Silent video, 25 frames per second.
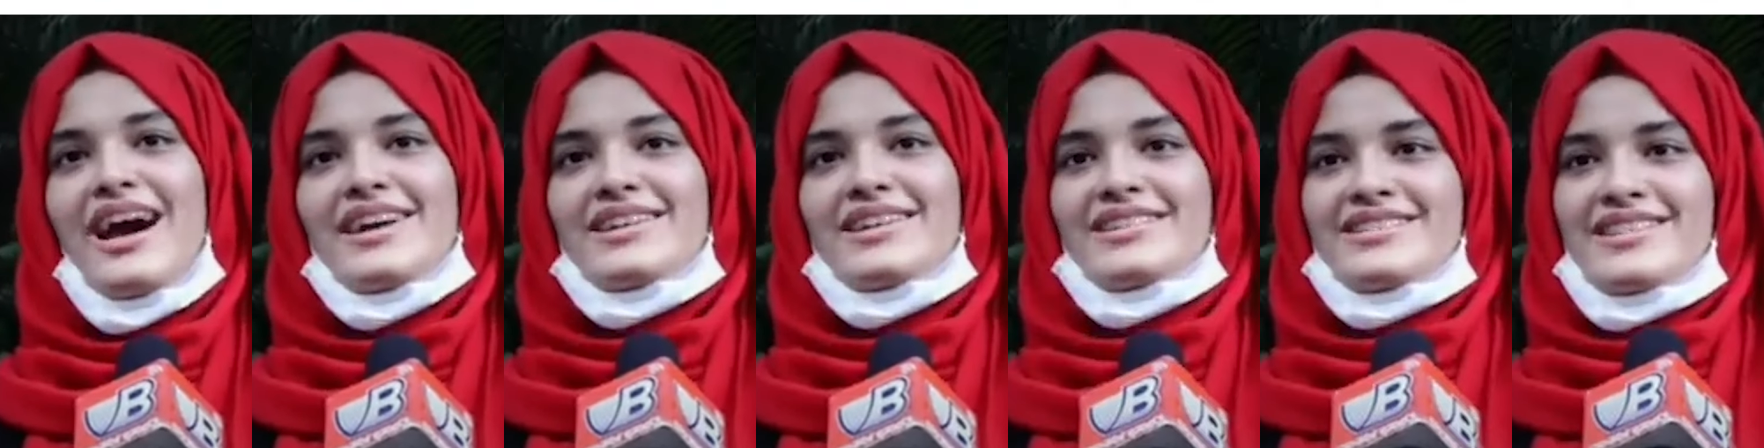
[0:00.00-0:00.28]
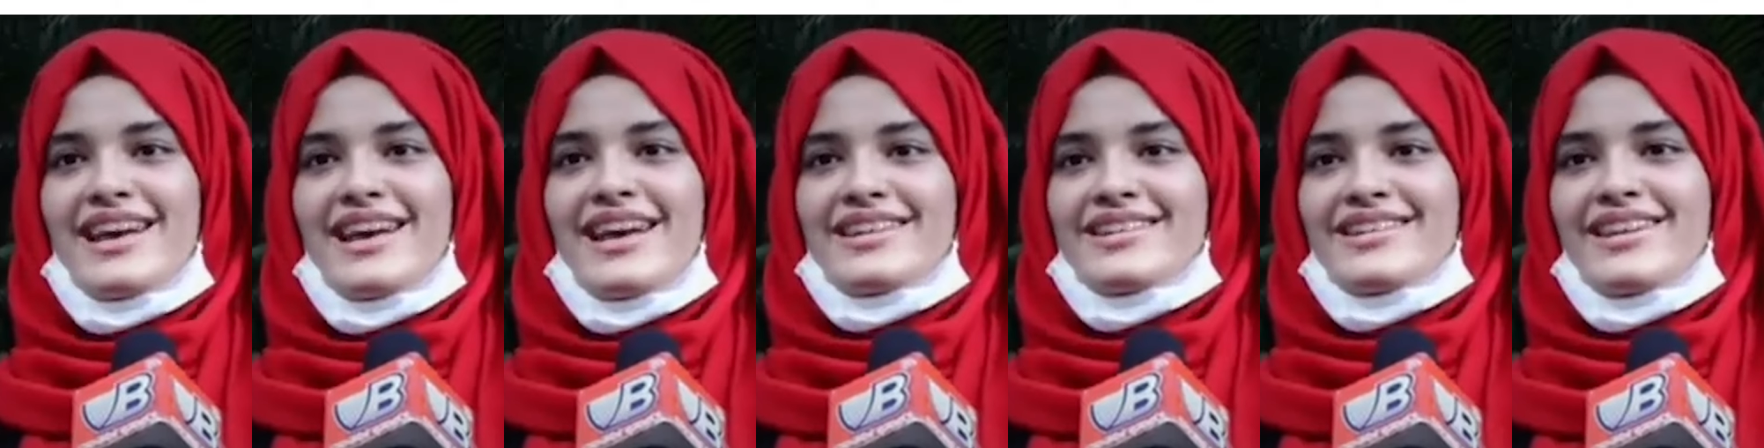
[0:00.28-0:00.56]

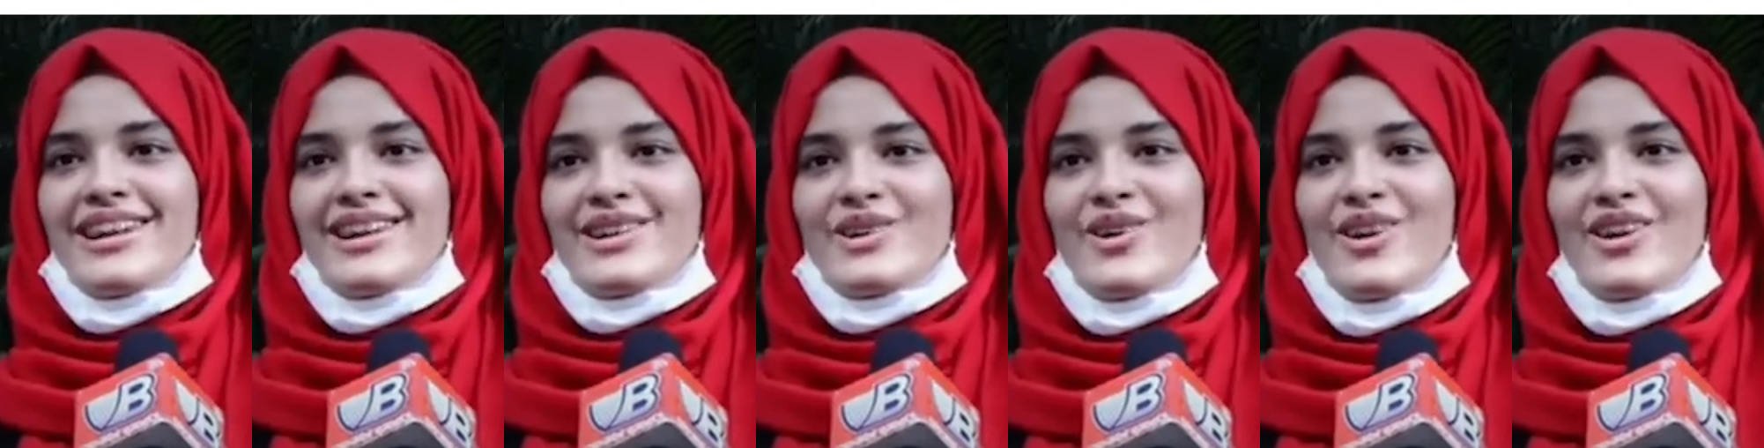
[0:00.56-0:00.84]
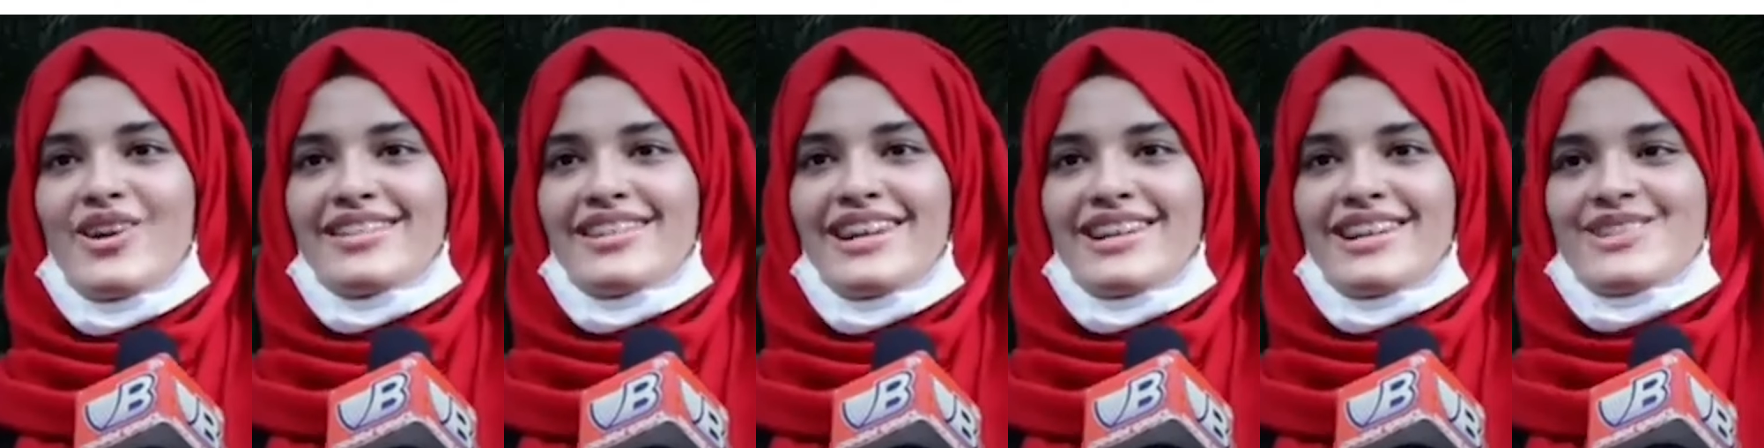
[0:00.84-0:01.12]
anxiety and
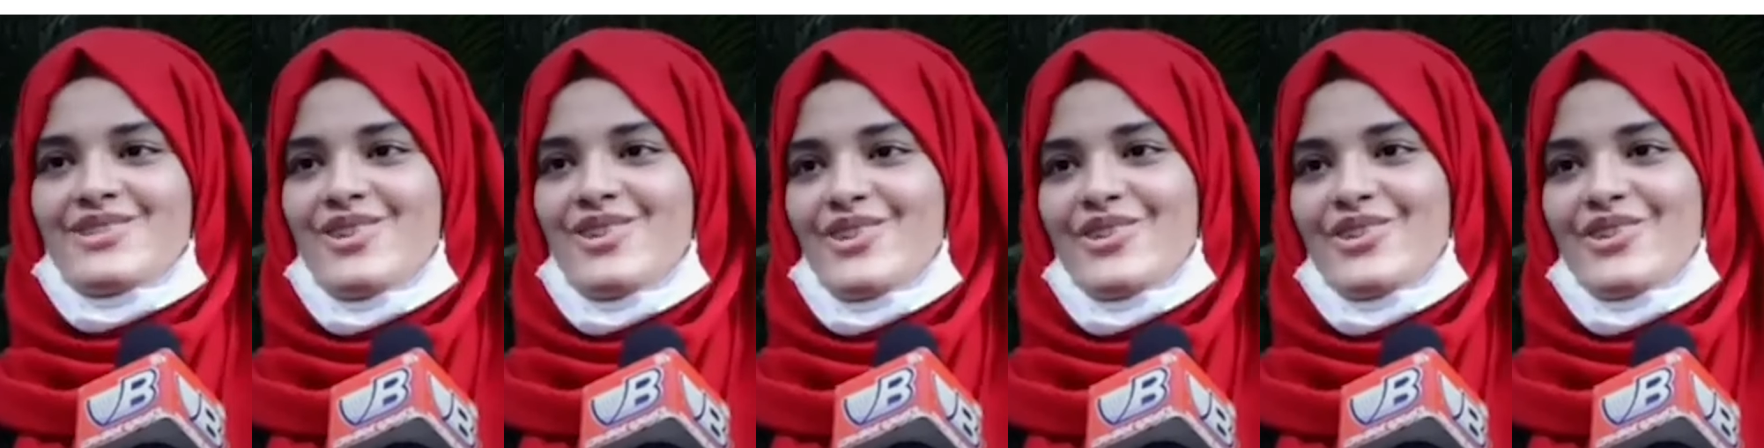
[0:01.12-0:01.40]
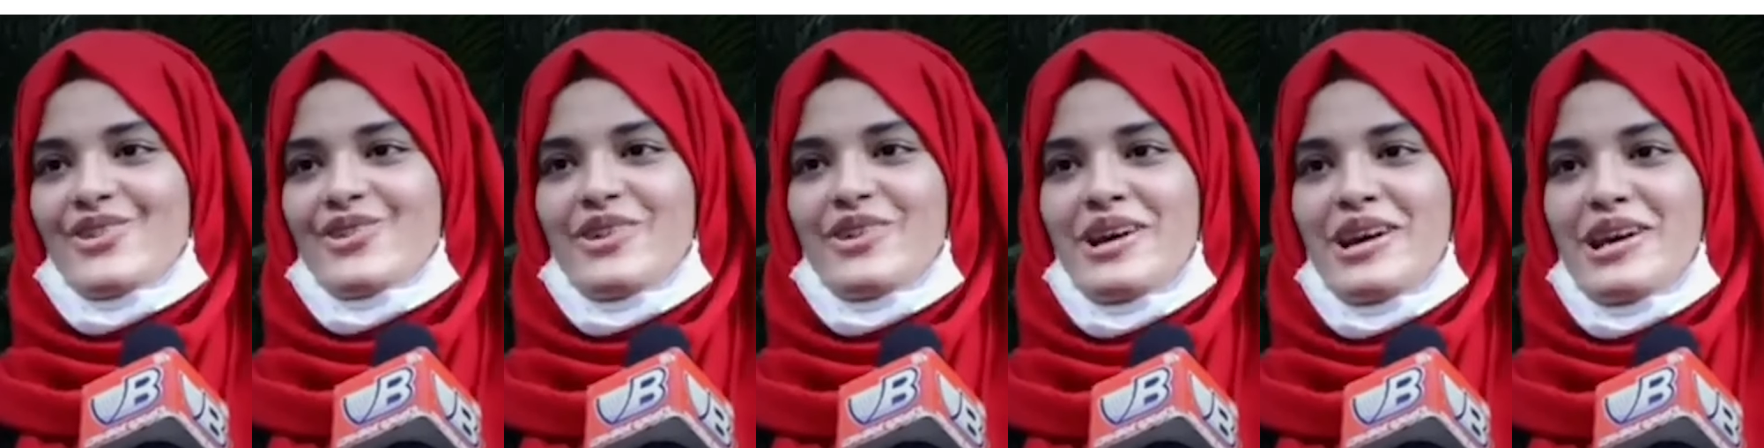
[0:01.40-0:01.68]
all that's not
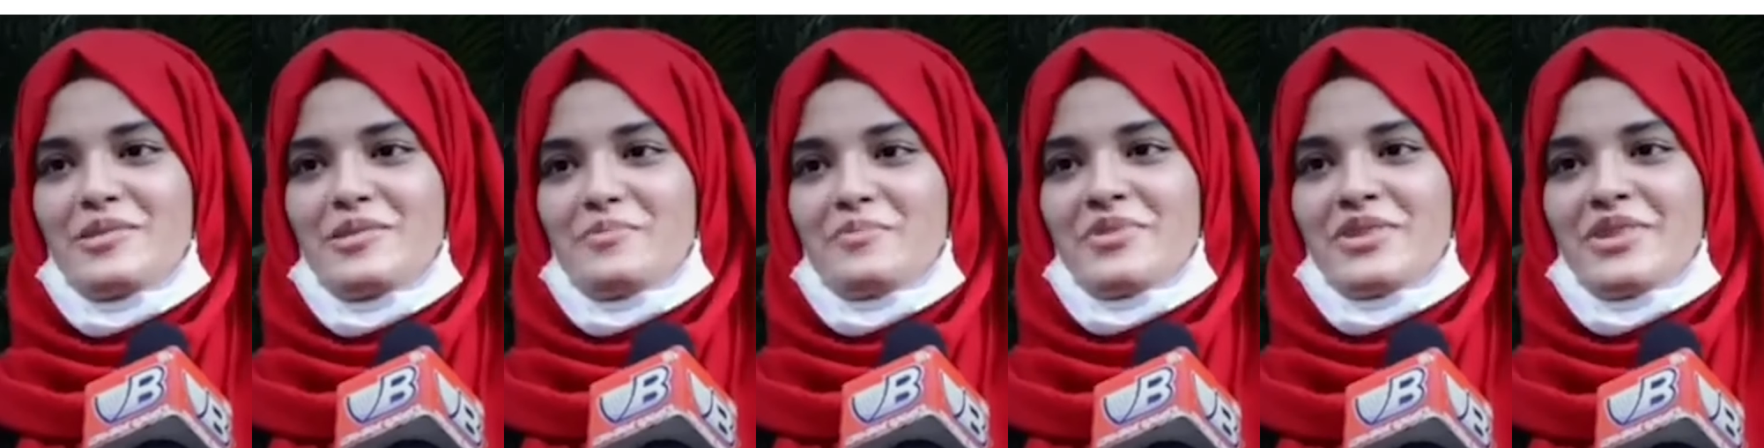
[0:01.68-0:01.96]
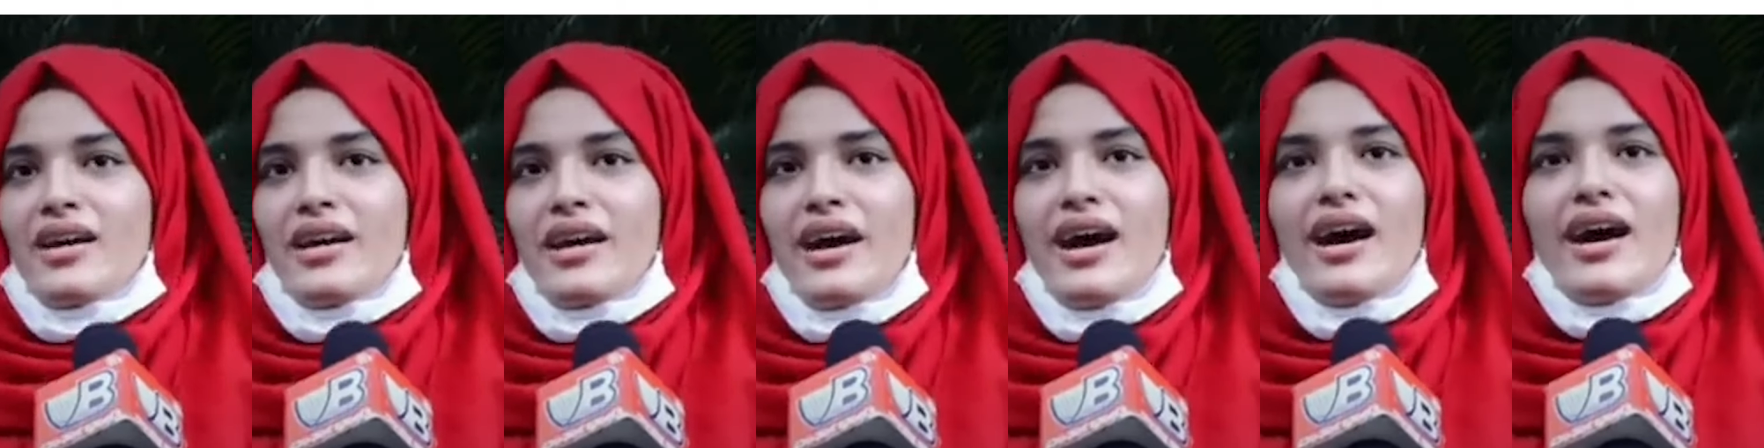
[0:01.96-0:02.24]
going to help.